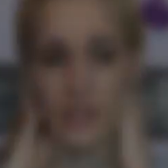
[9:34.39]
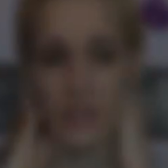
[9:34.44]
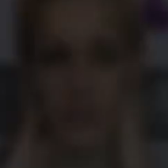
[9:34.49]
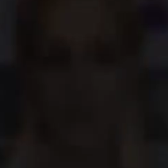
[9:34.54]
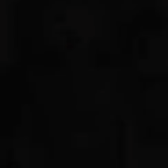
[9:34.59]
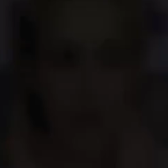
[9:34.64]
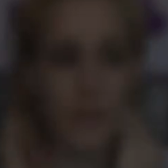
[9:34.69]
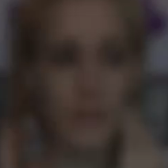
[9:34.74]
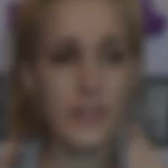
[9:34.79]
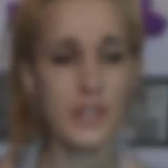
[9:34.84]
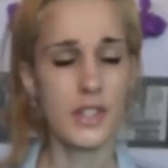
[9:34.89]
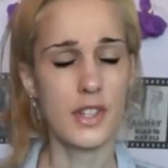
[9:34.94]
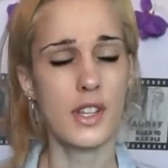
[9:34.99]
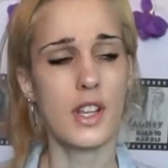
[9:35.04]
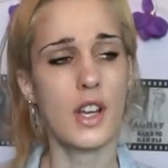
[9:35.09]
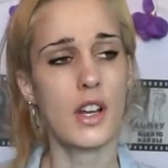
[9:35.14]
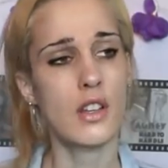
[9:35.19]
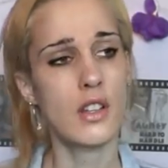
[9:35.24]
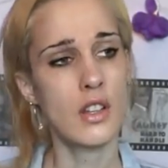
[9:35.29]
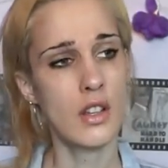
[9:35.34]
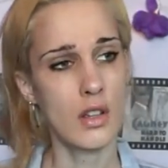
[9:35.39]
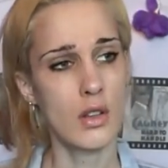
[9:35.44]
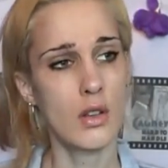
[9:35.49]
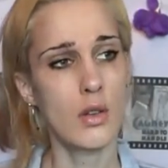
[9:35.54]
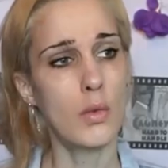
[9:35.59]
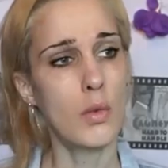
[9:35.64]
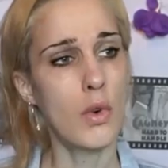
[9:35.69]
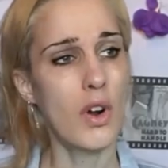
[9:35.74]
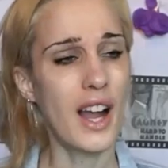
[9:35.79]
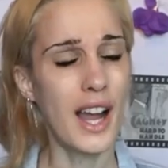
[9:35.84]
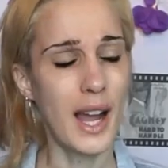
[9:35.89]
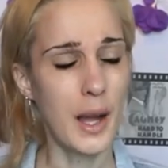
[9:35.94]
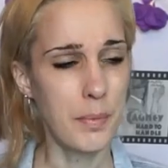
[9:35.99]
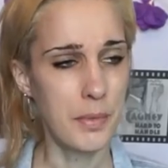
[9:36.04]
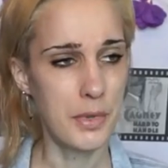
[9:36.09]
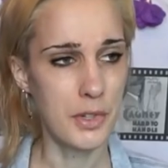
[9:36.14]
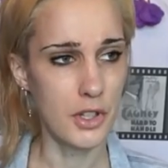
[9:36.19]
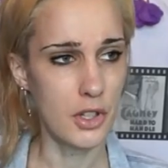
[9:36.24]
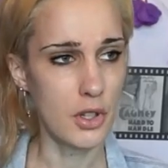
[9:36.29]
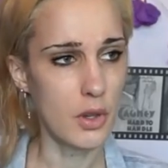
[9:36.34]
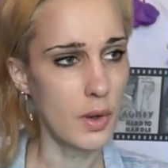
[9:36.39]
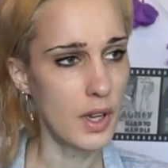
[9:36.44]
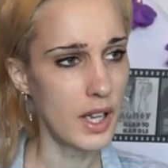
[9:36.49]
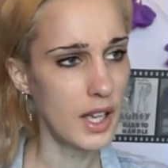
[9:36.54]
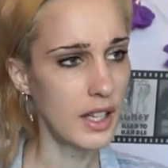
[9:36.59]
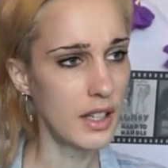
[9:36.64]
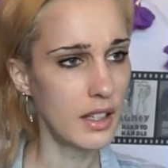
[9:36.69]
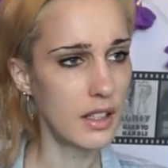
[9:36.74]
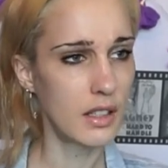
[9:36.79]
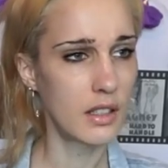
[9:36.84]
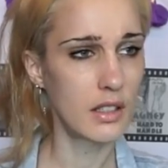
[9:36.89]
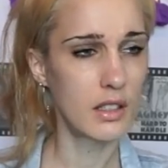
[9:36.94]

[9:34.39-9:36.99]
Well, obviously I know what happened to it.